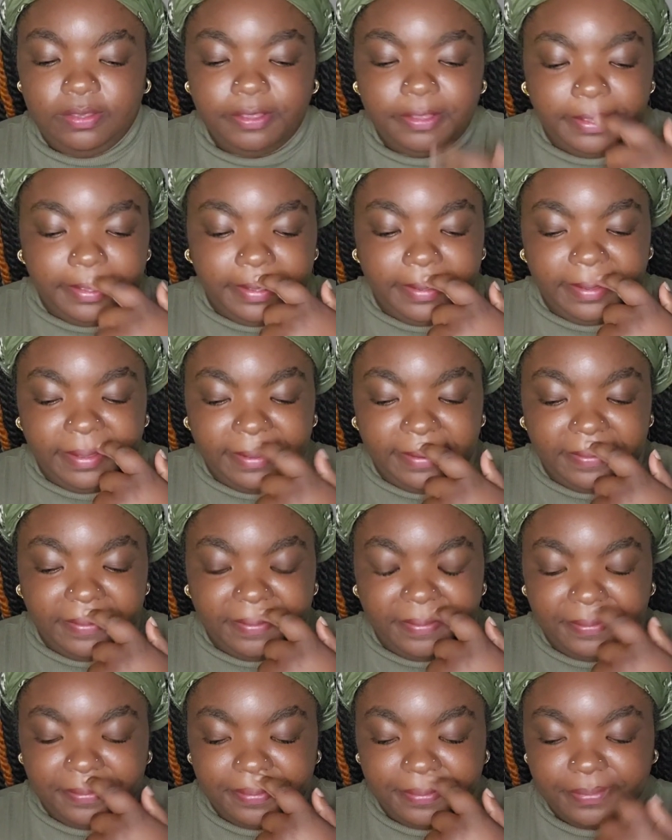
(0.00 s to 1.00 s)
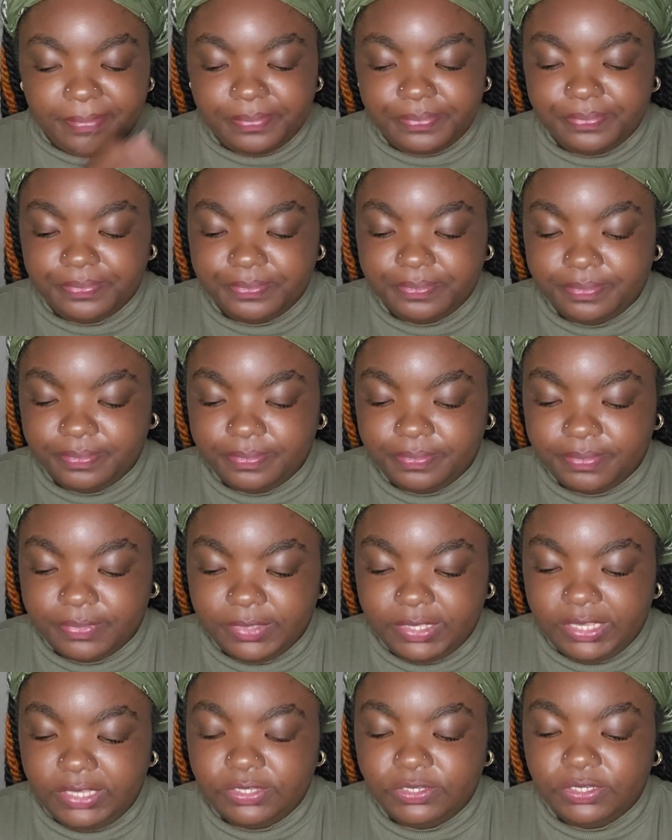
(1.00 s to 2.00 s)
Um,
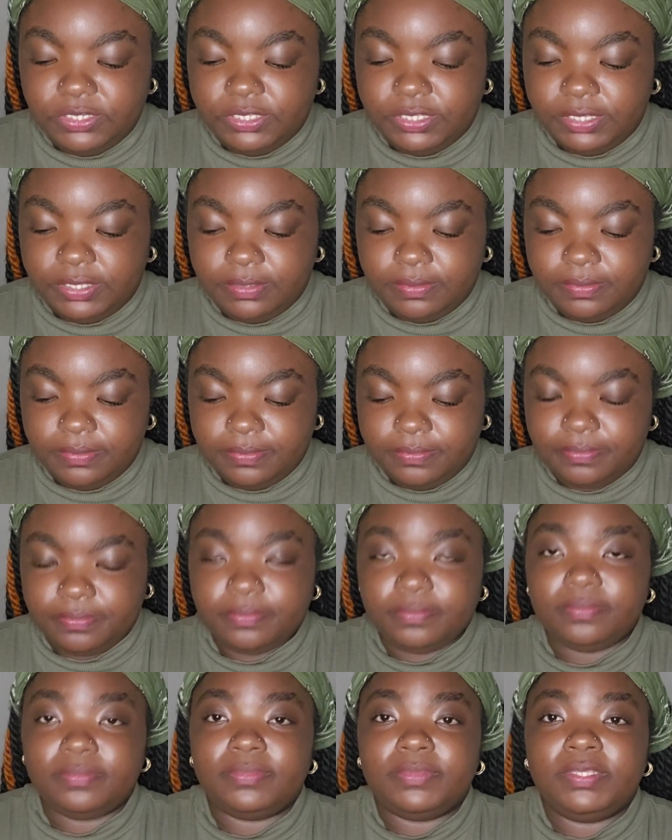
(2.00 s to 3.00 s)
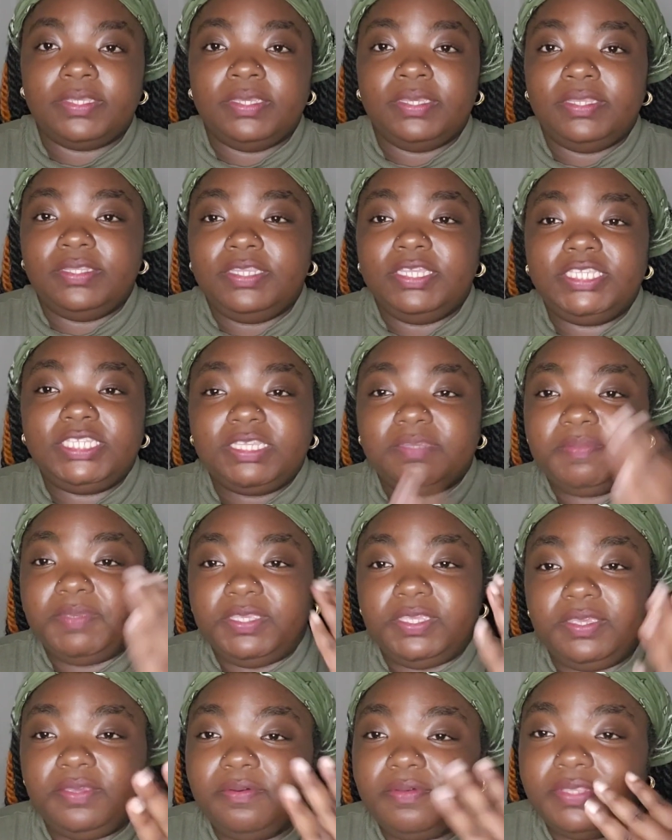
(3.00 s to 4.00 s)
Interesting. This could
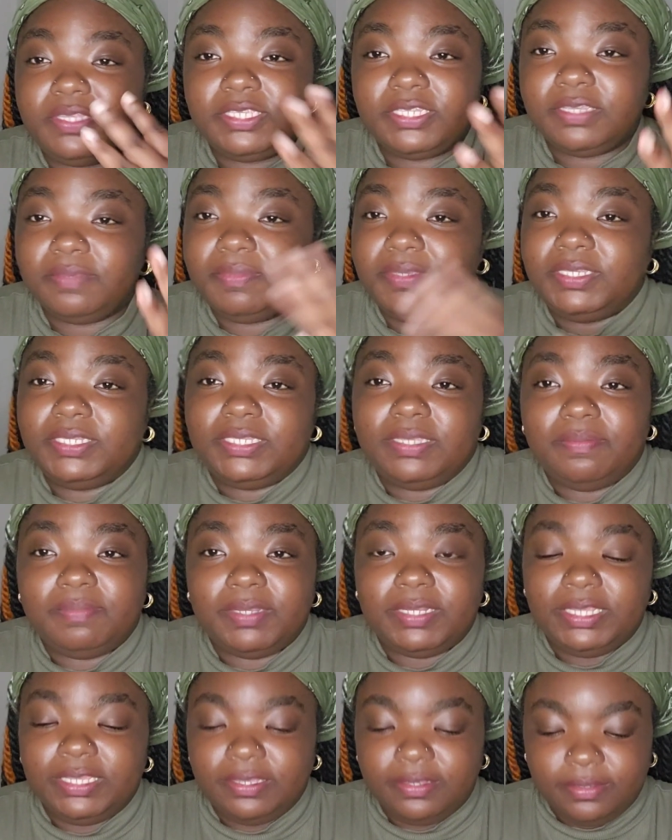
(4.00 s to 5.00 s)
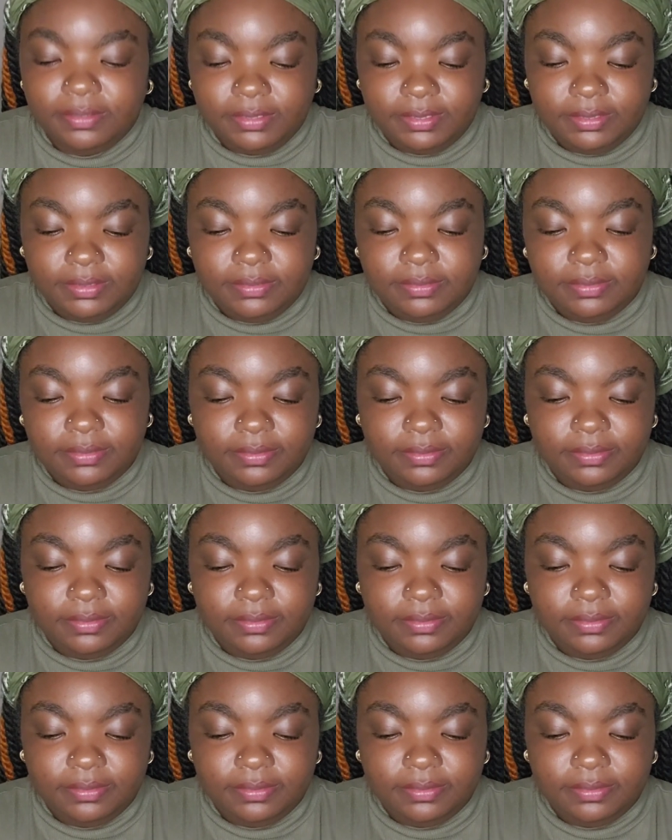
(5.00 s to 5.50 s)
be you or this could be somebody else.